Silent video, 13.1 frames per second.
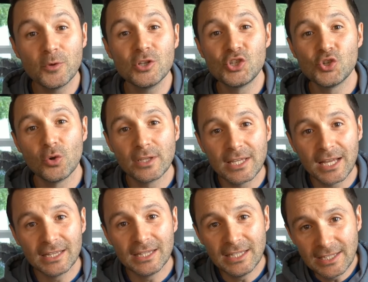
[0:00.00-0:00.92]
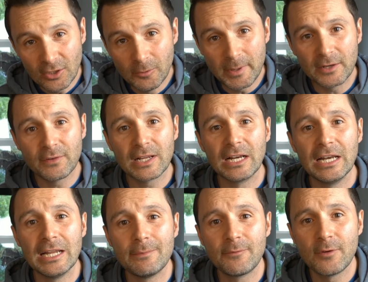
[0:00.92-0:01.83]
you enjoyed that little bit of a
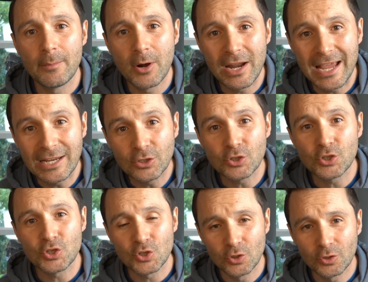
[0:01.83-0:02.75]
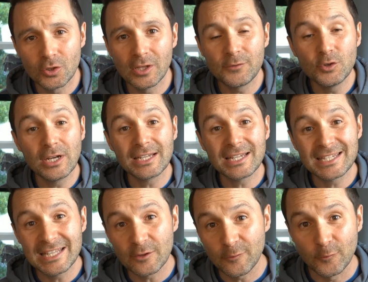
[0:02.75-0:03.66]
clip from our inner circle. If you'd like to
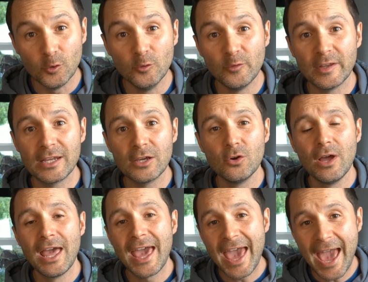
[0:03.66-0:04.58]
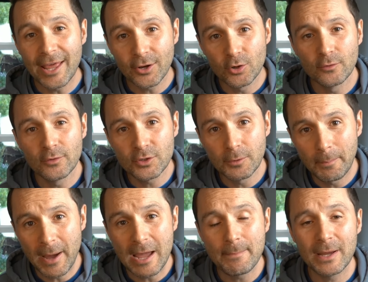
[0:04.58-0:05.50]
see the full video, head on over to
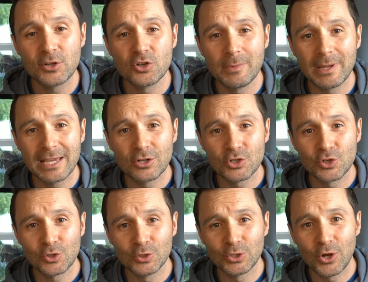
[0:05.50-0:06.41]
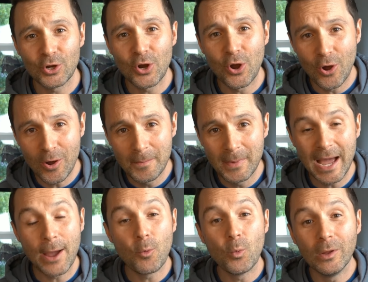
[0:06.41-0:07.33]
pipebanddrumminginnercircle.com.
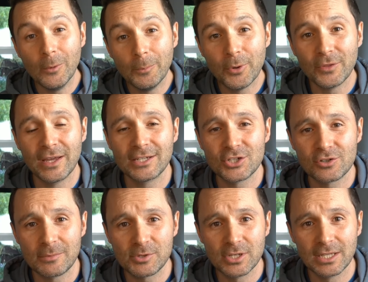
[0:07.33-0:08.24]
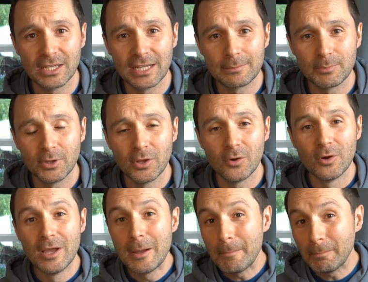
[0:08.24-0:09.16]
I will put that description in the link below.
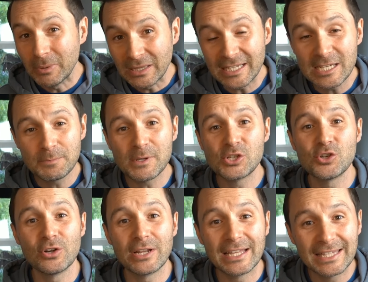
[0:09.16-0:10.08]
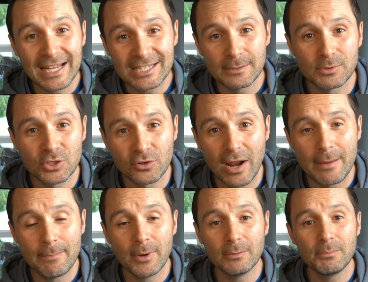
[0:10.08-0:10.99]
Please be sure to hit that
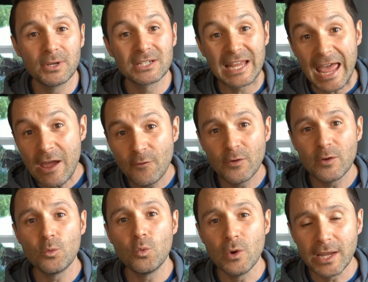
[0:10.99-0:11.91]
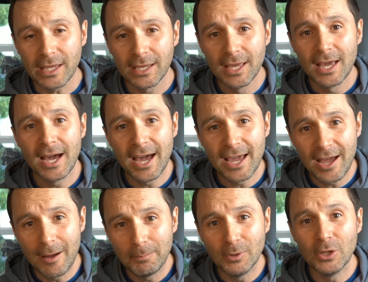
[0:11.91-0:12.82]
subscribe button because every week I
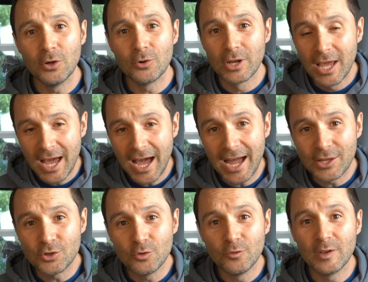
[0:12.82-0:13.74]
upload a new